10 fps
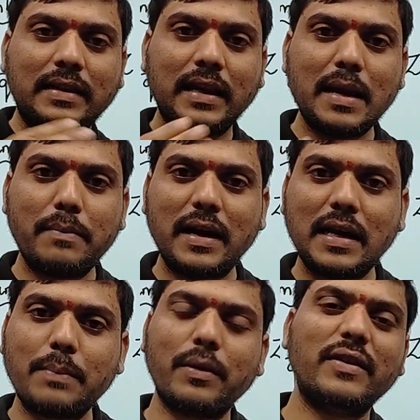3
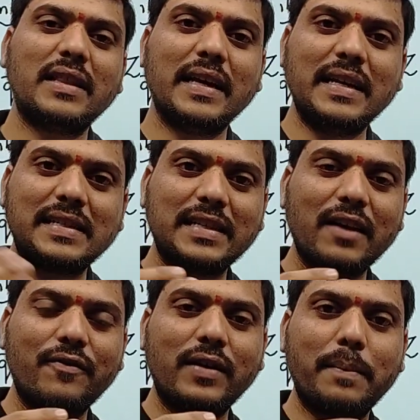multiple with
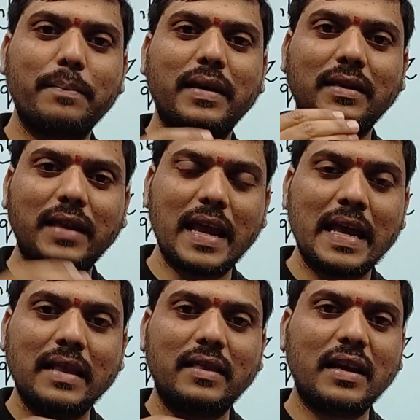itself number
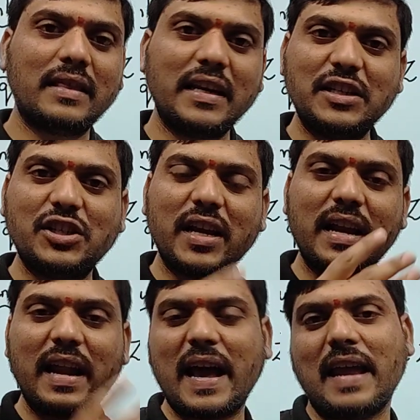3, 3 3 ja
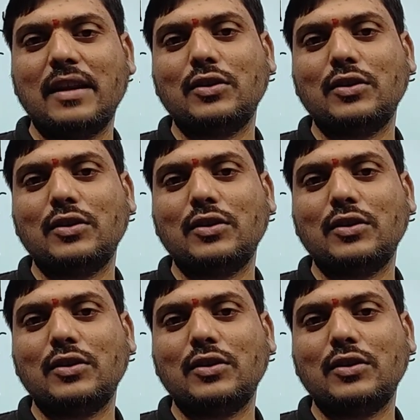9.